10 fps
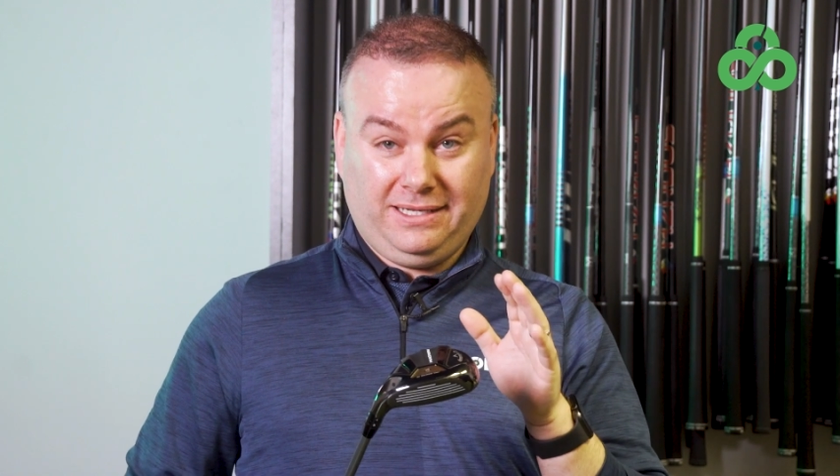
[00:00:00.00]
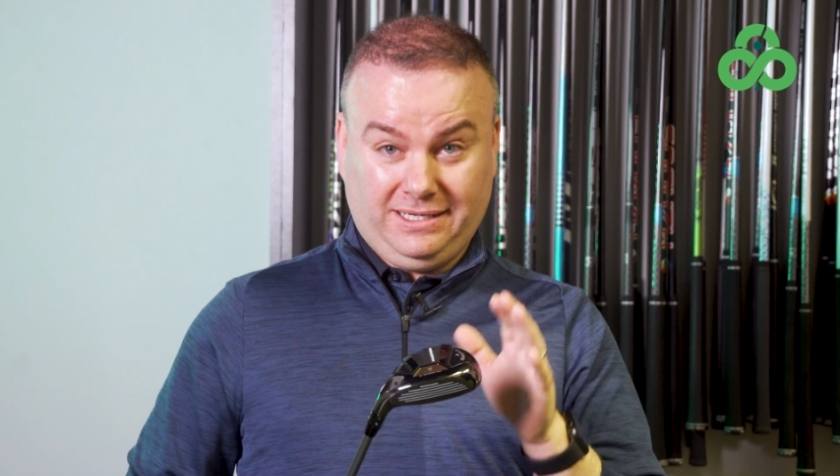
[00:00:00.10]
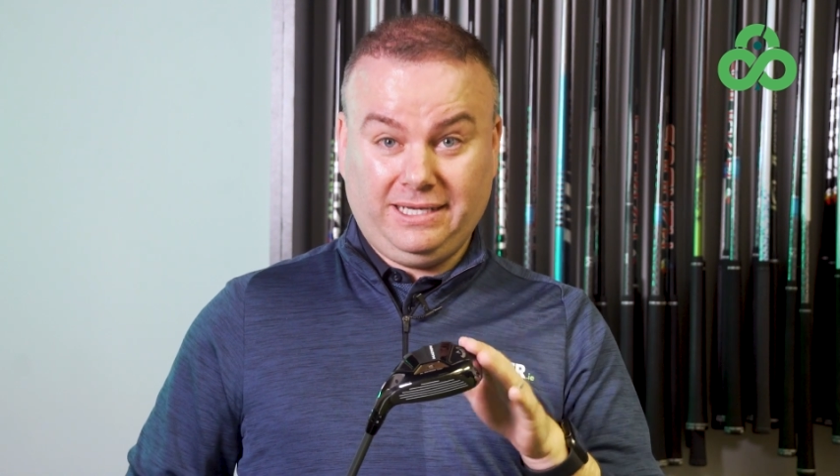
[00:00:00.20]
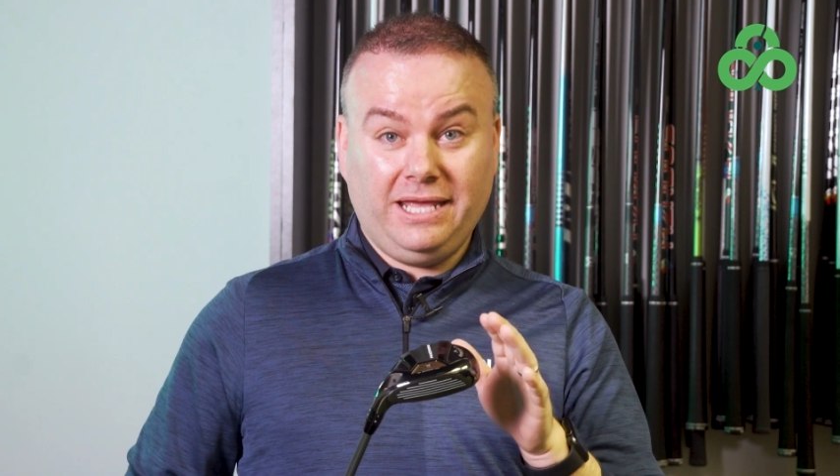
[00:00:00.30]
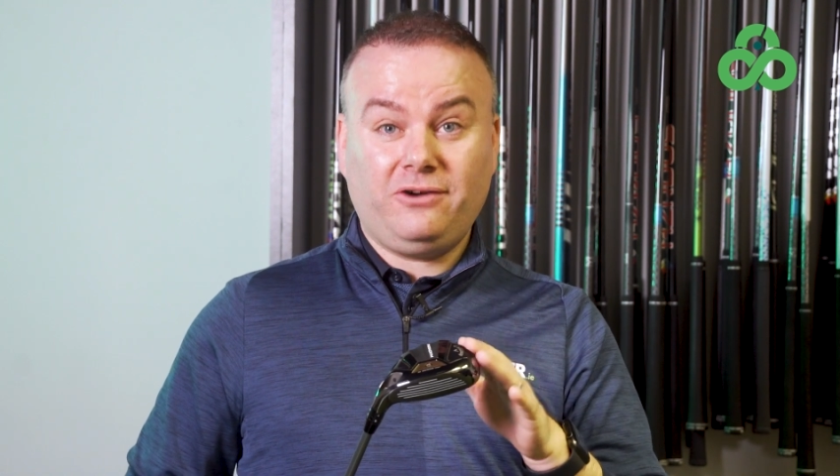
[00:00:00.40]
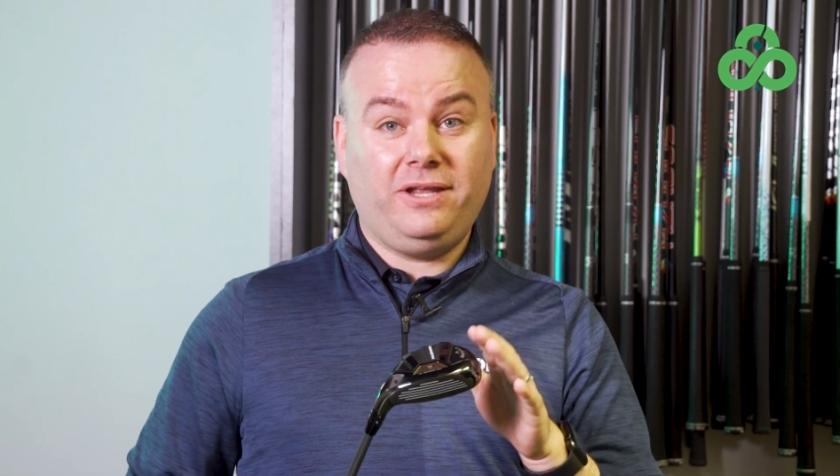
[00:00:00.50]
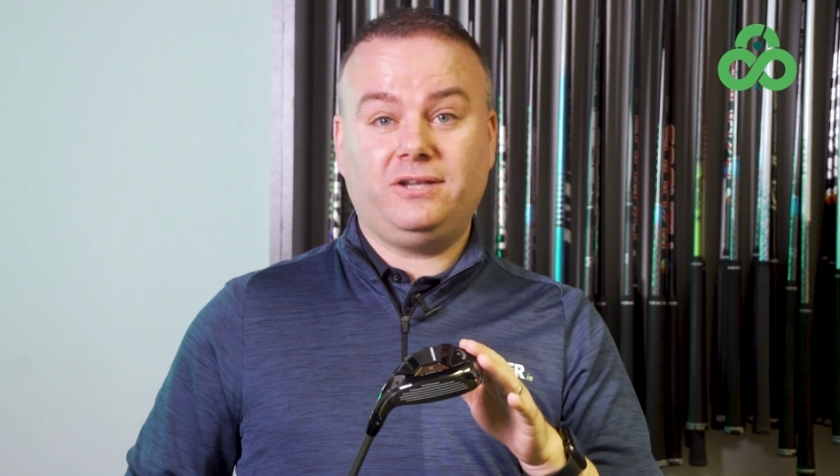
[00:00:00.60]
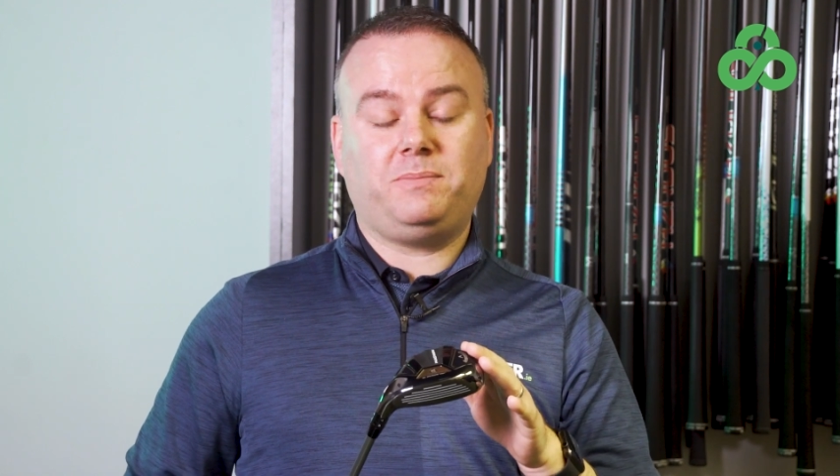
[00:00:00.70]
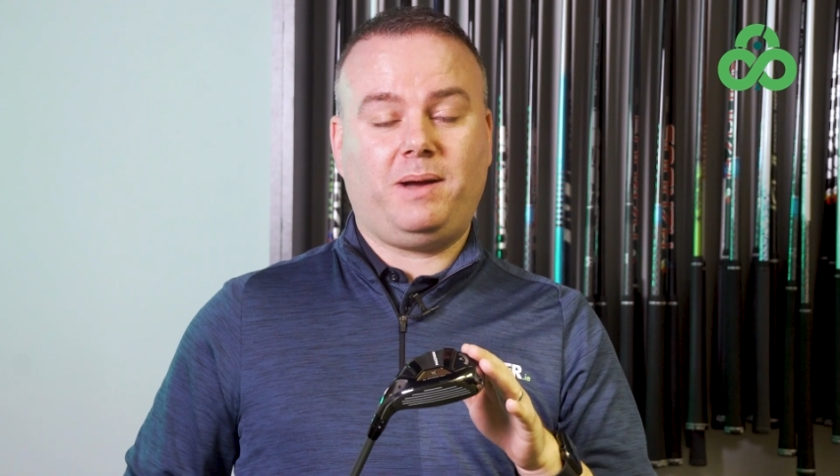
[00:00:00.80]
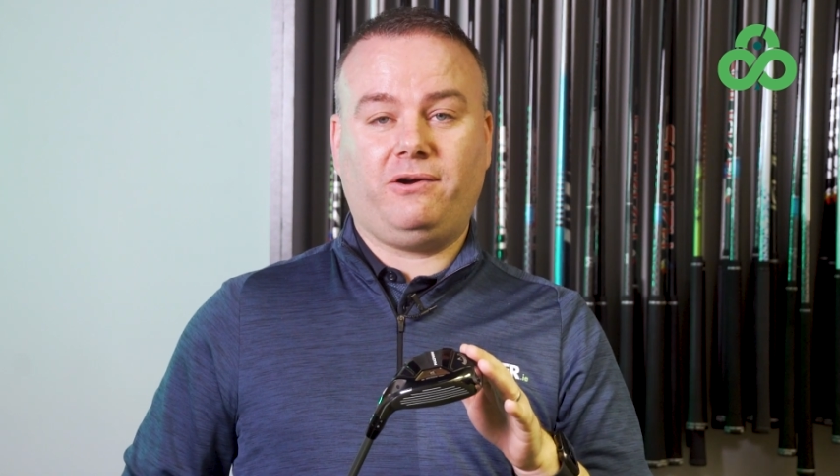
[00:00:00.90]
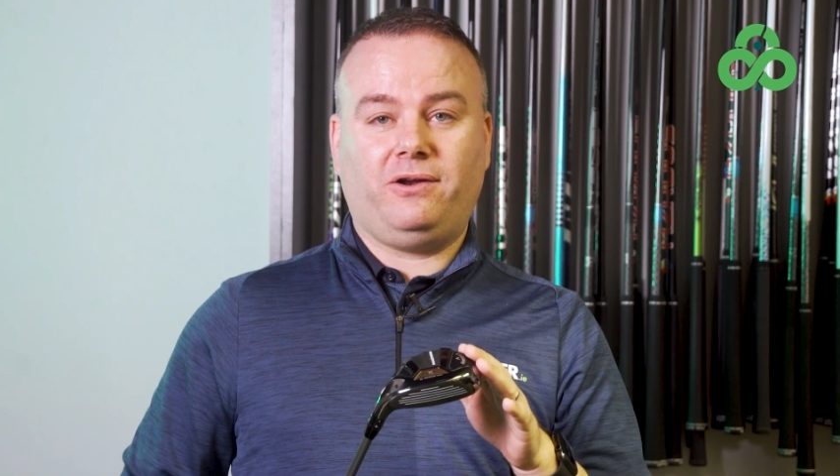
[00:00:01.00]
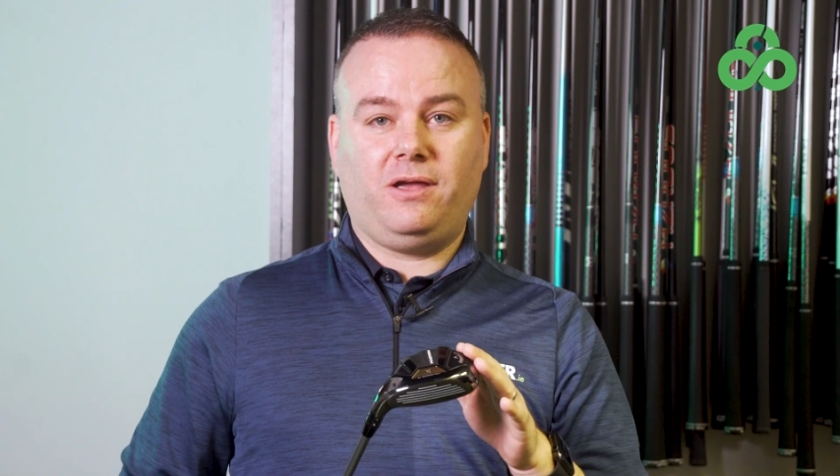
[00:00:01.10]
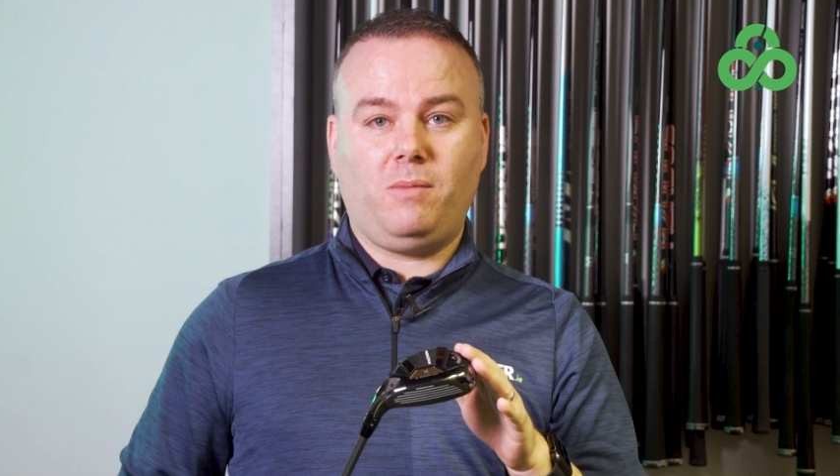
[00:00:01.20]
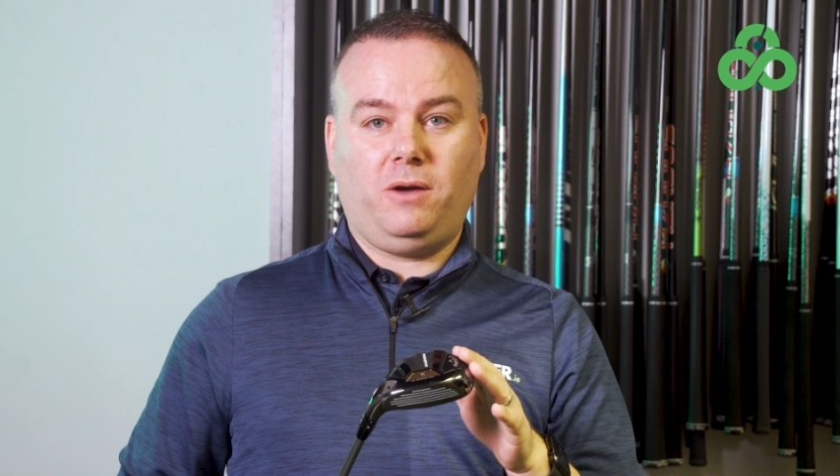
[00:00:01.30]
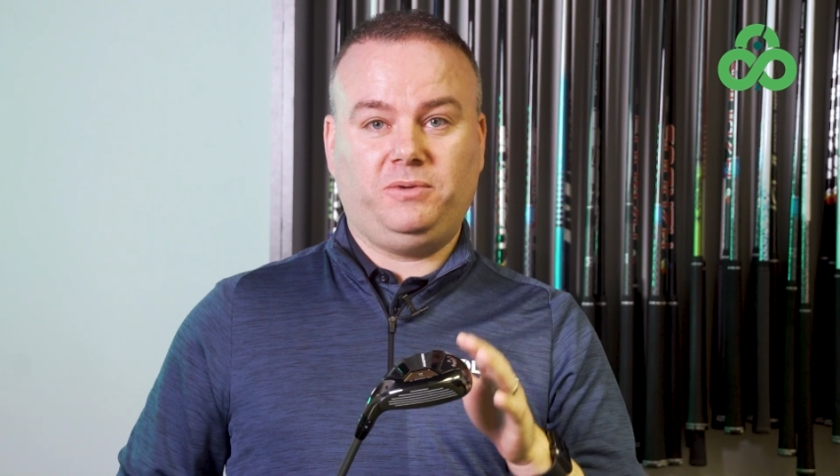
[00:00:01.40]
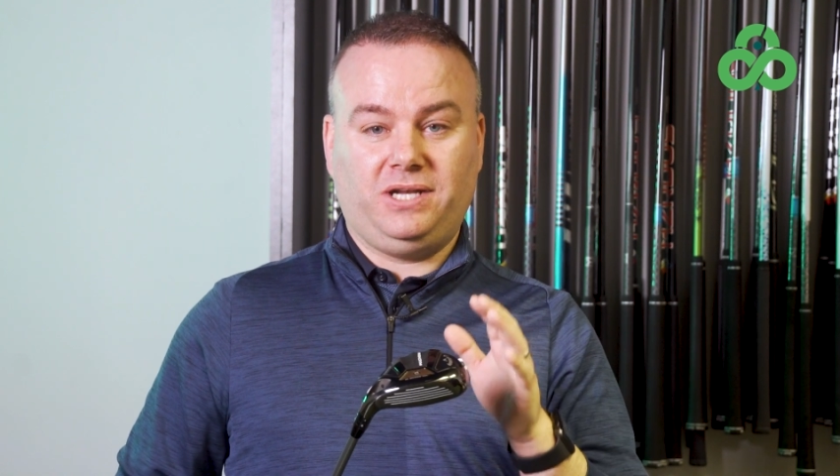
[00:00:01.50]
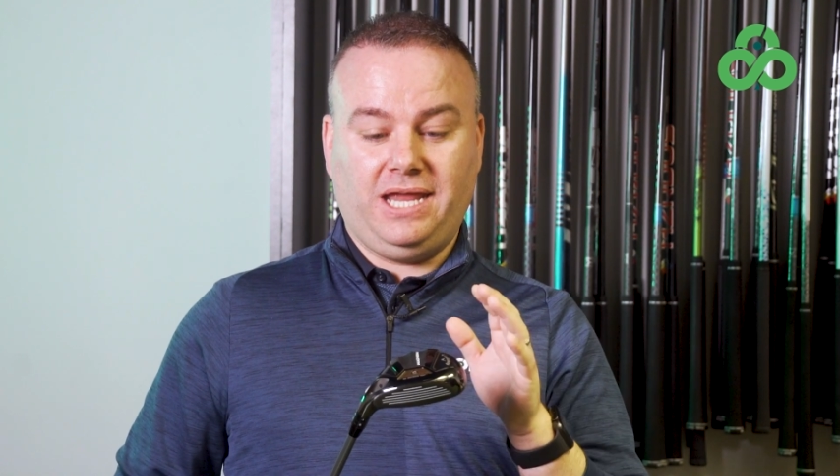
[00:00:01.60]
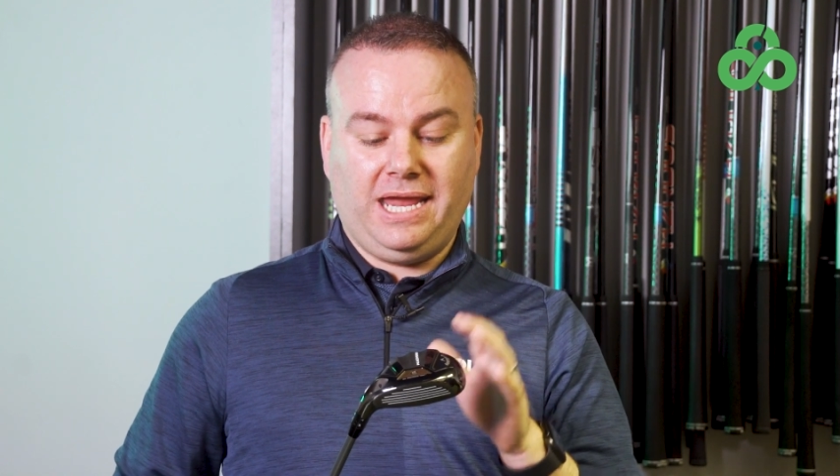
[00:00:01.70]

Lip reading: Literally, there's a Paradym option